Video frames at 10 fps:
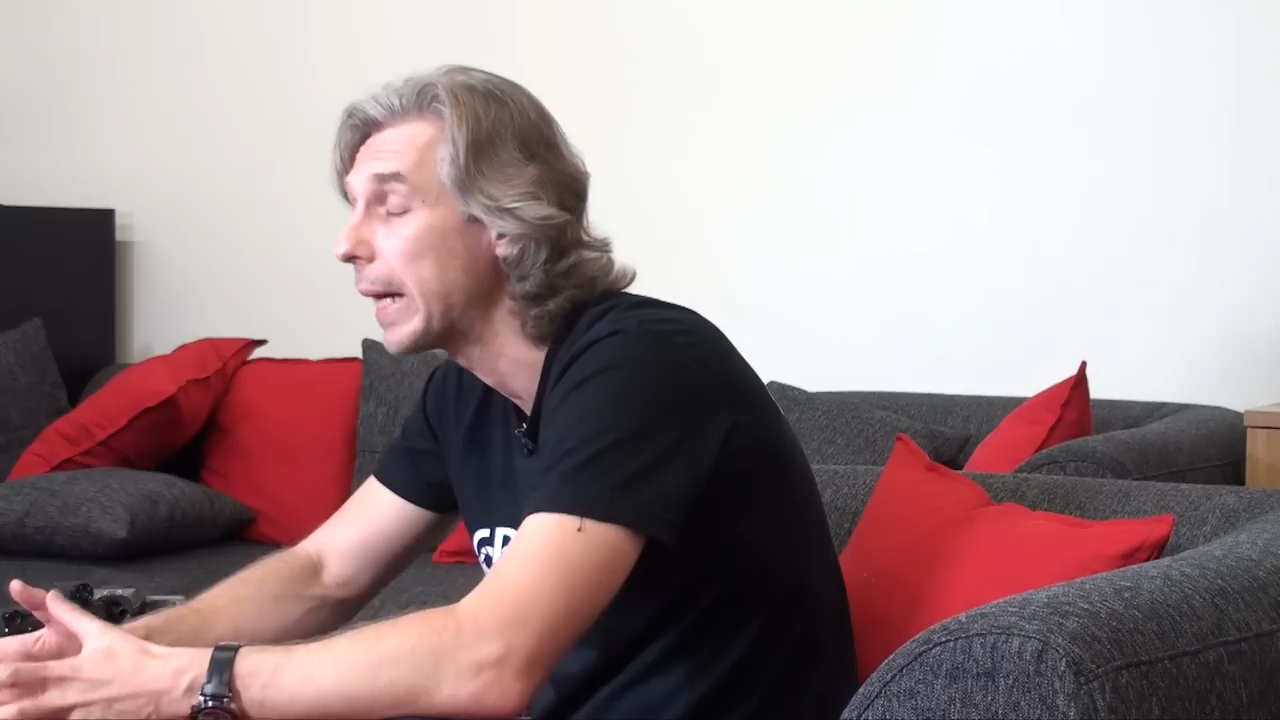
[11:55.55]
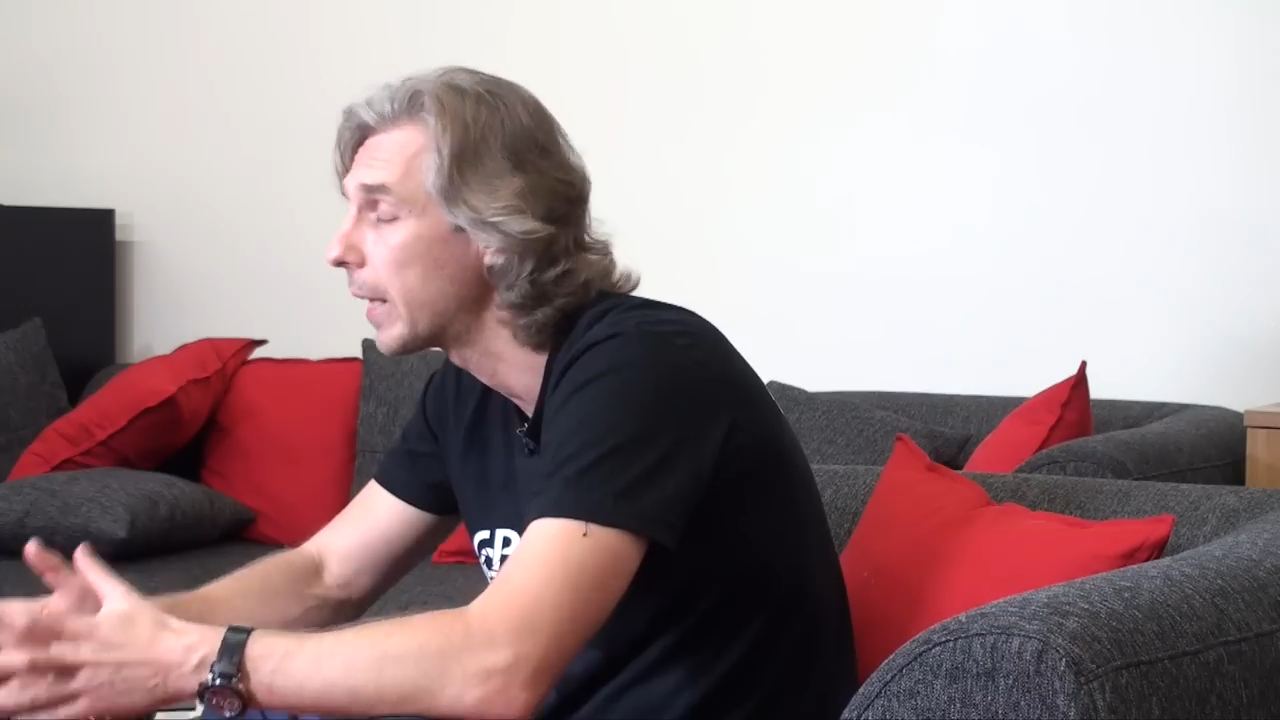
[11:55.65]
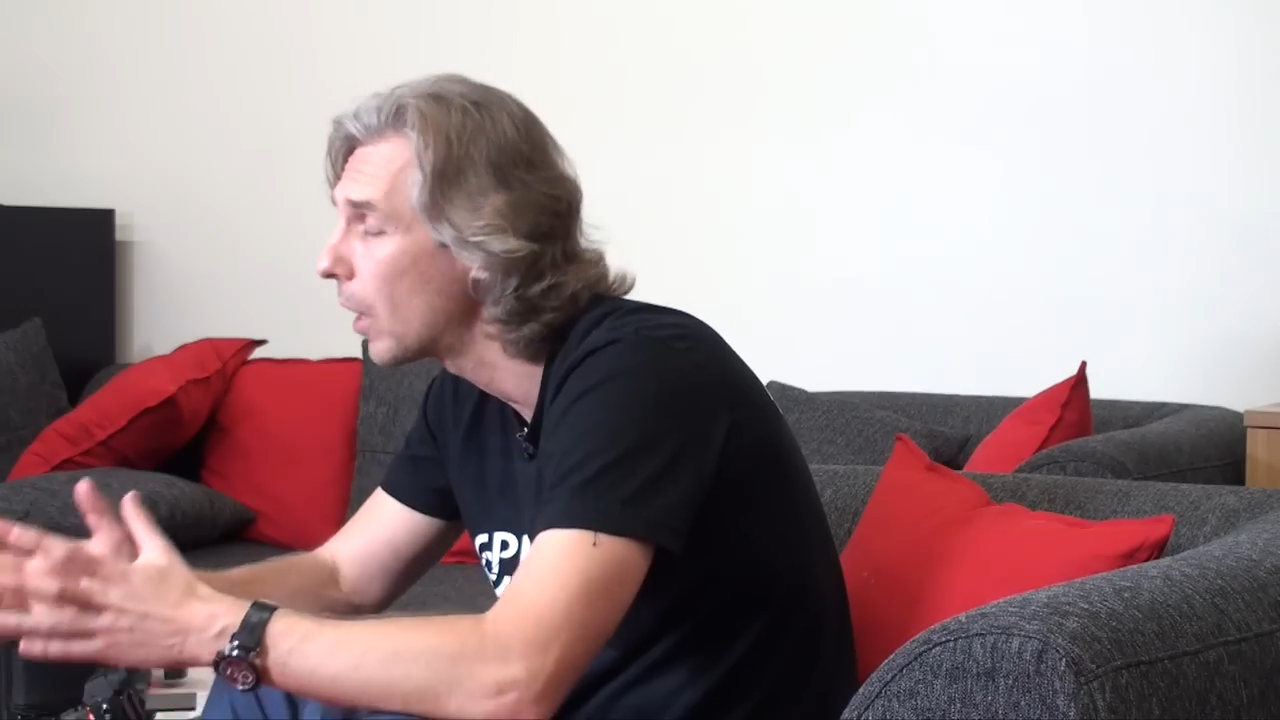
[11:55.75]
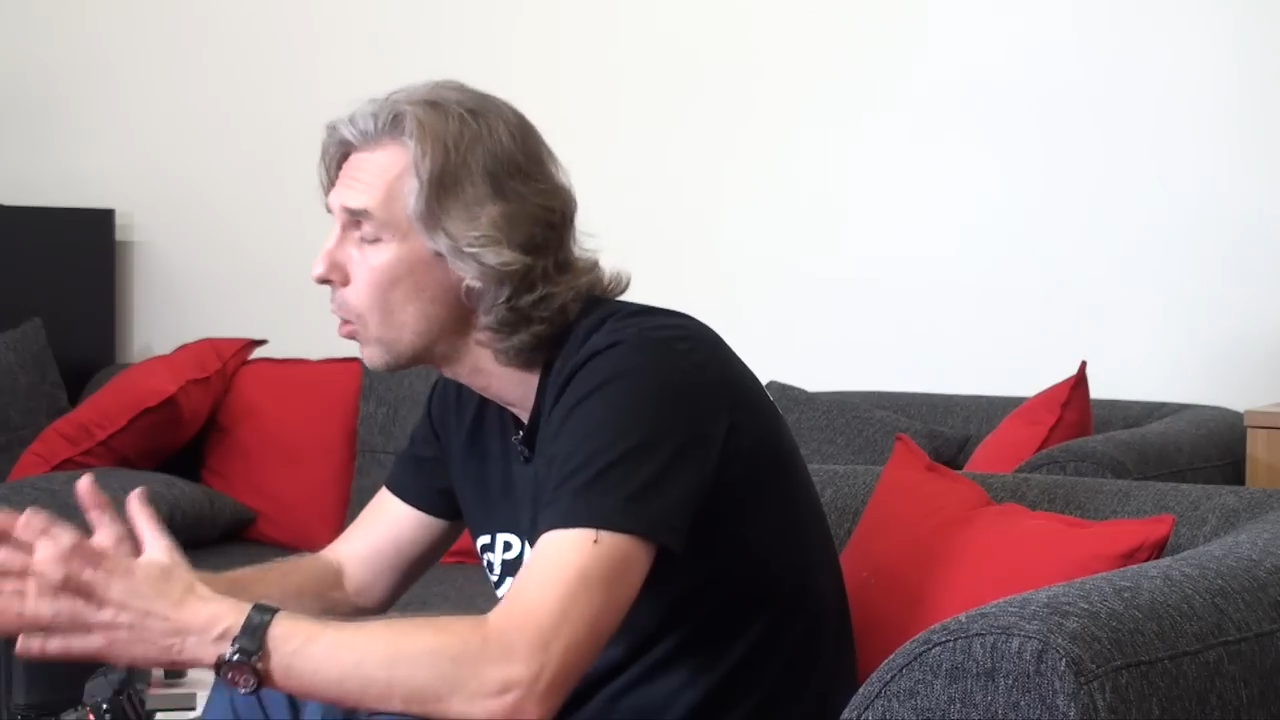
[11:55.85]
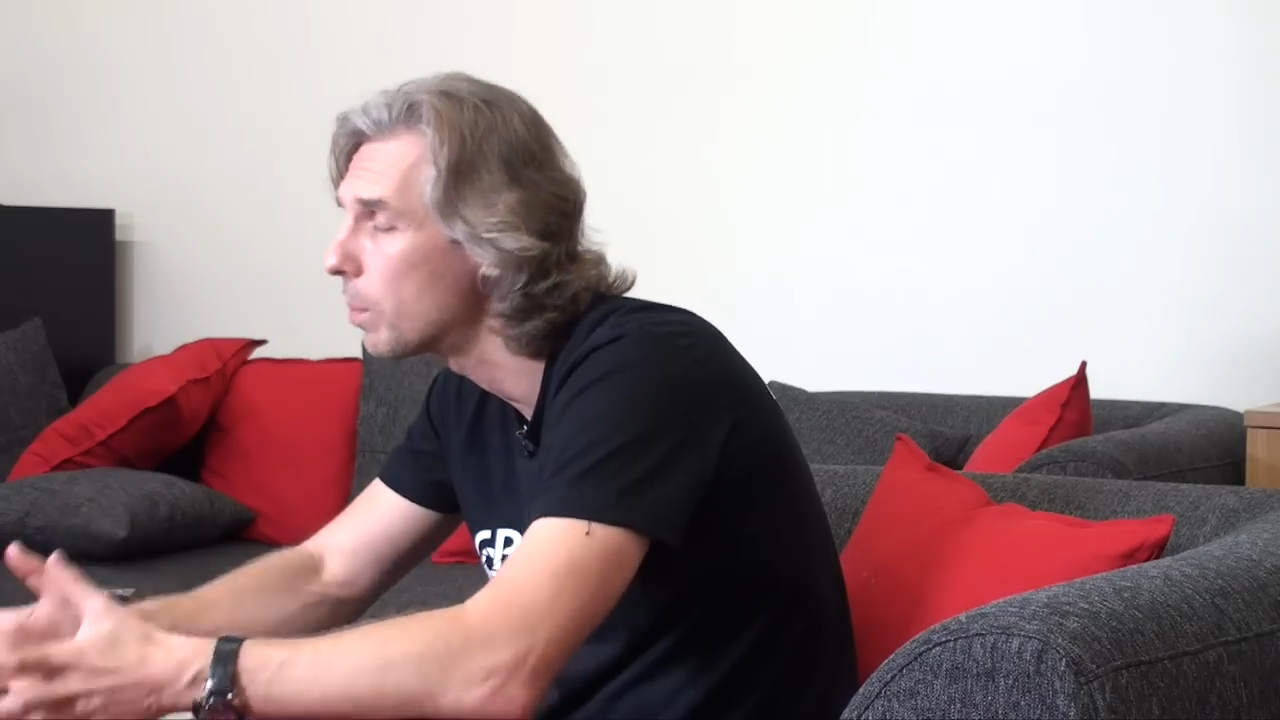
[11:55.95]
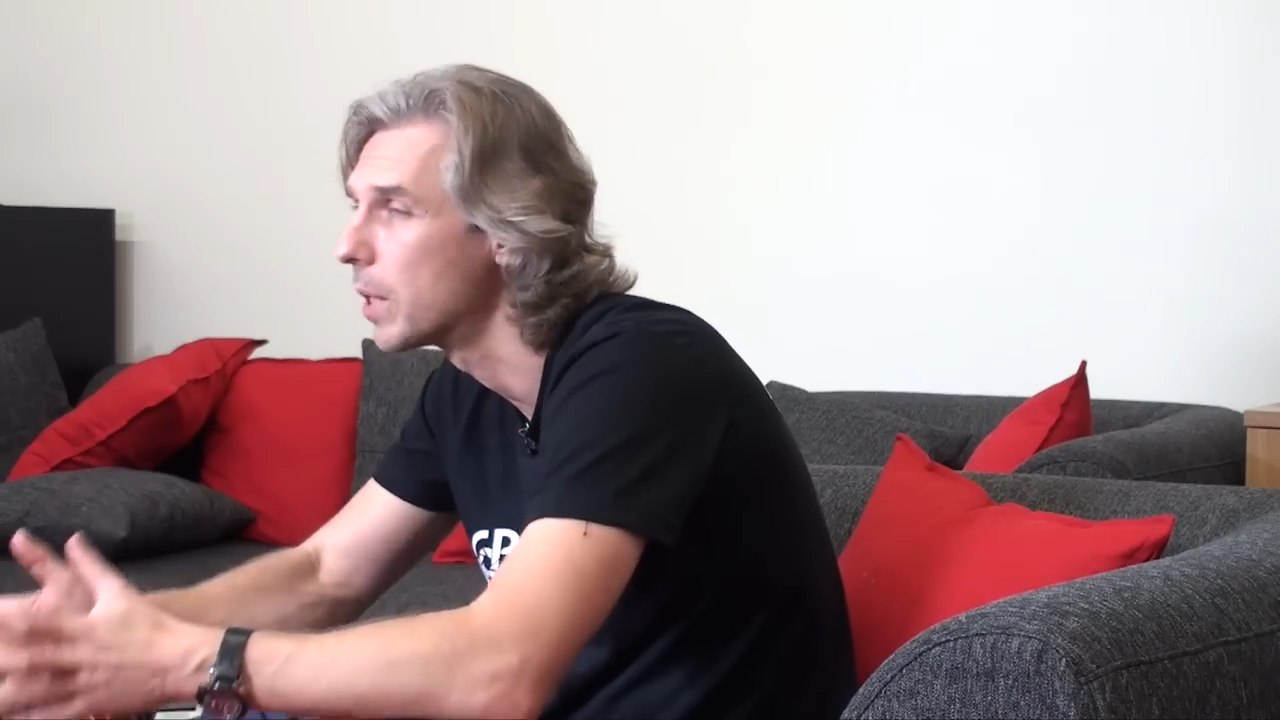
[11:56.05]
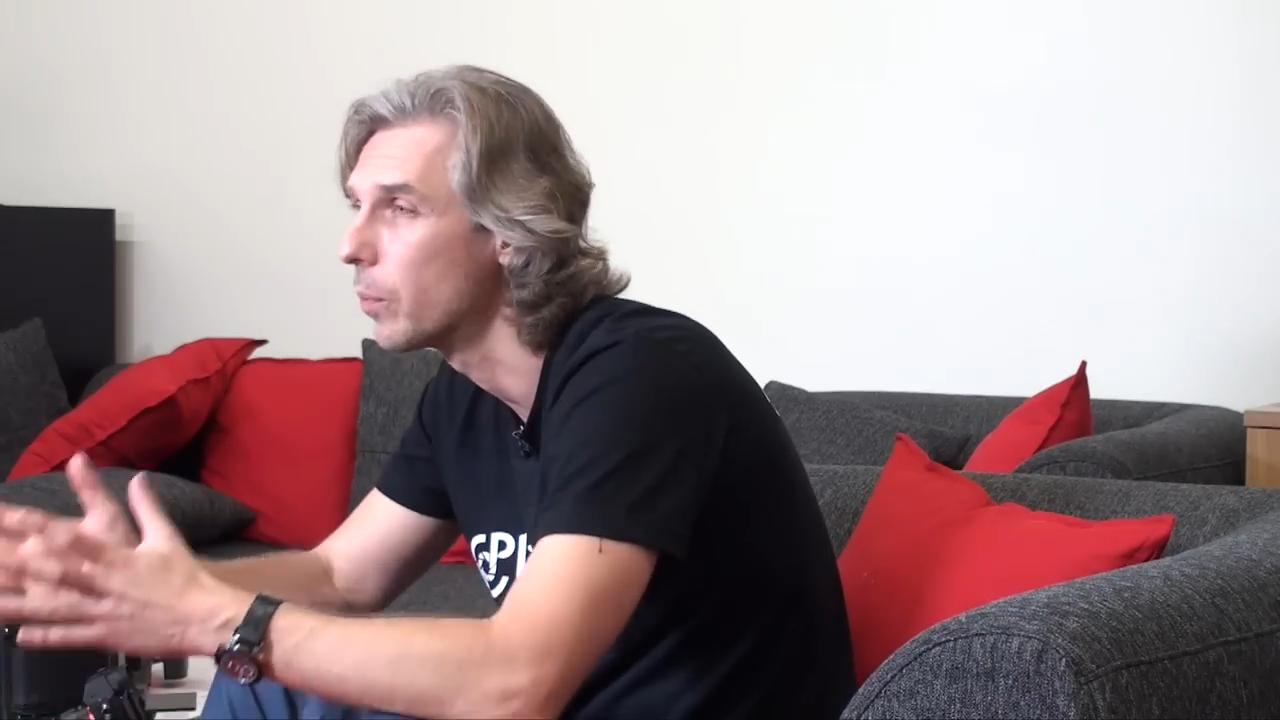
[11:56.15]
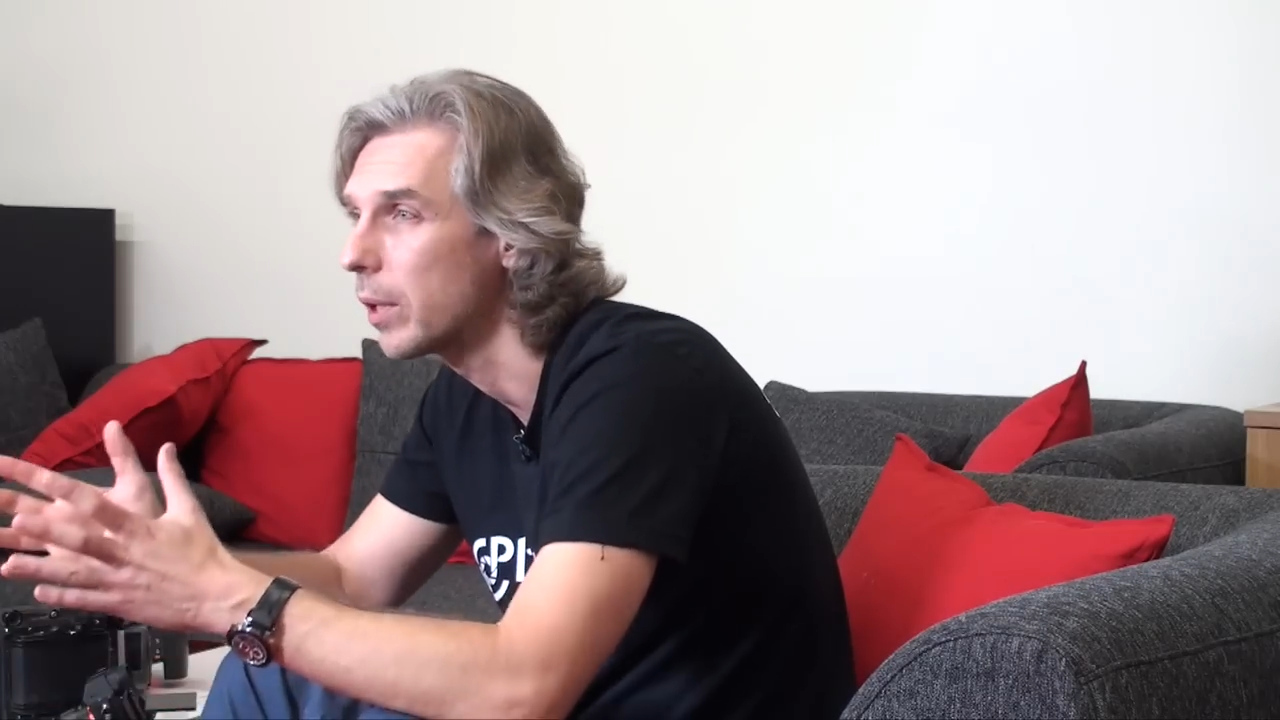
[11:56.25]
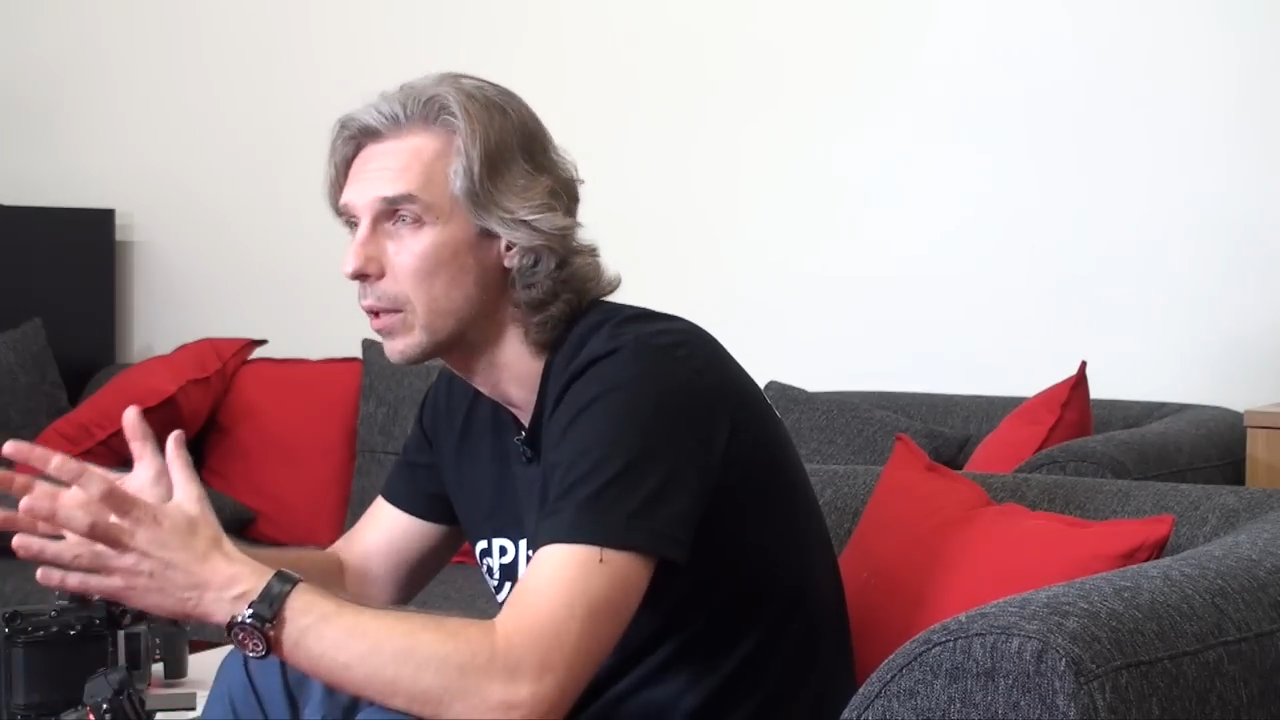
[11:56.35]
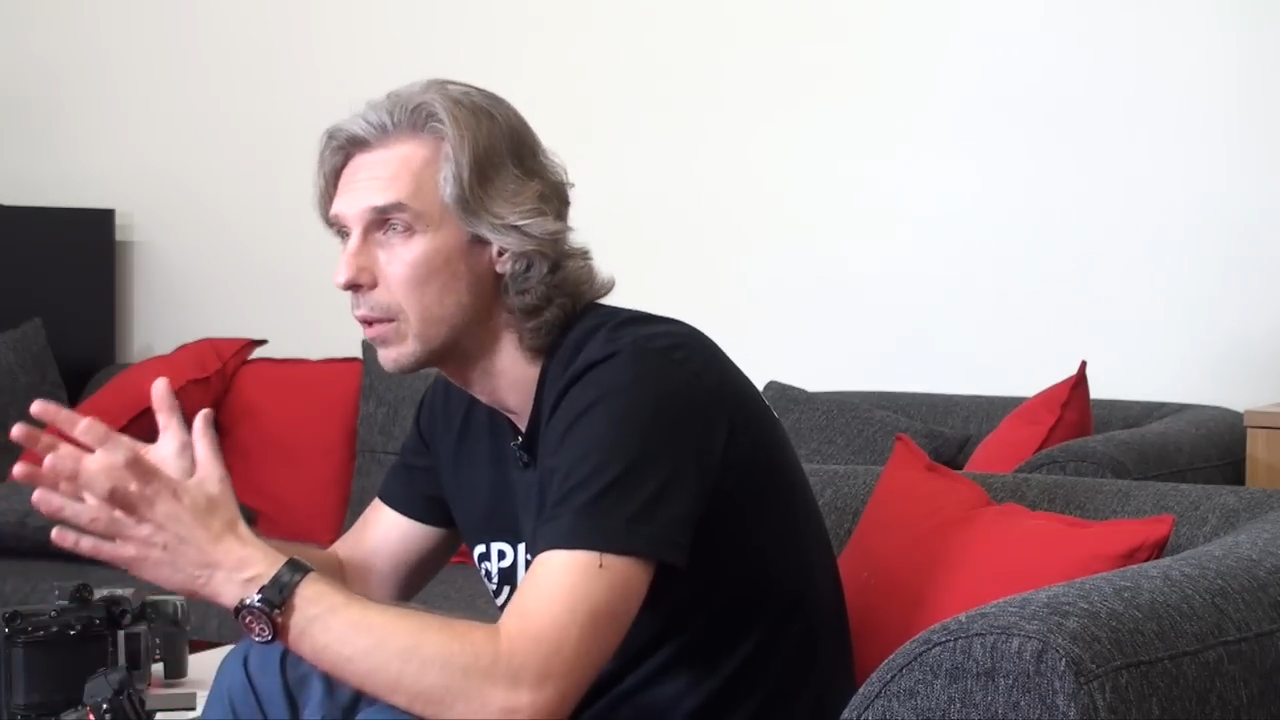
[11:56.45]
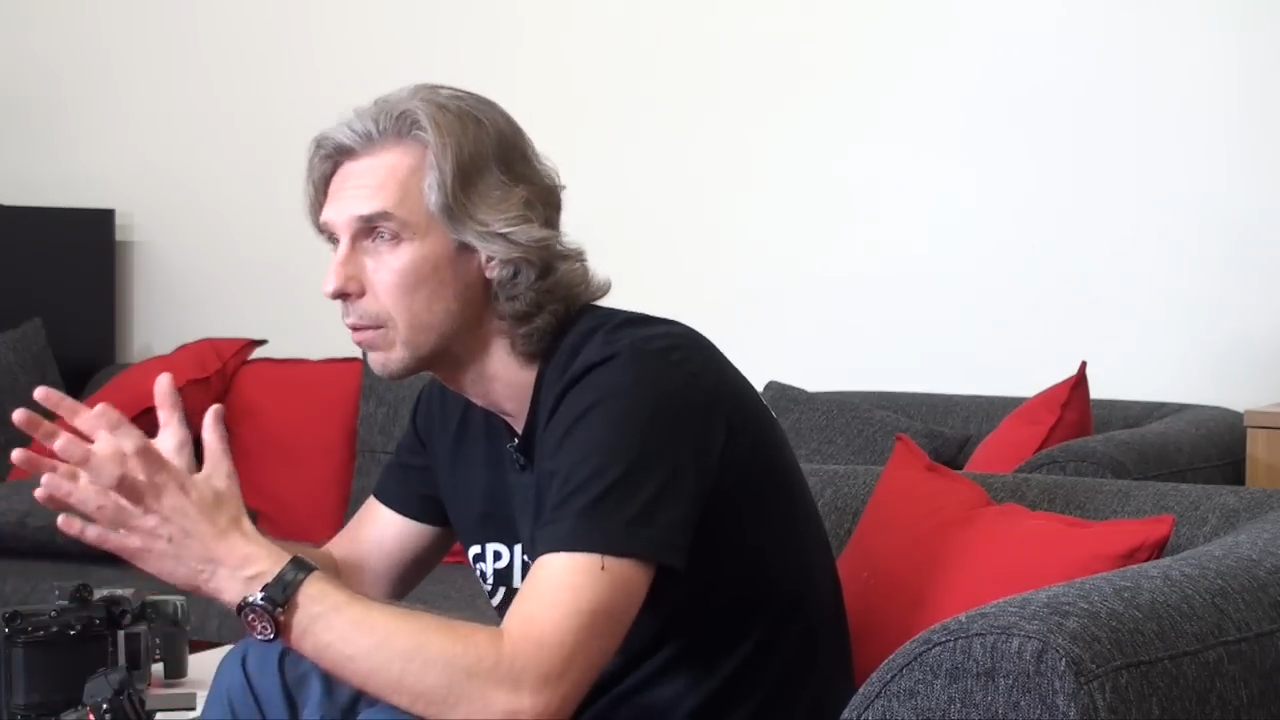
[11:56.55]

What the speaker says: And I hope they will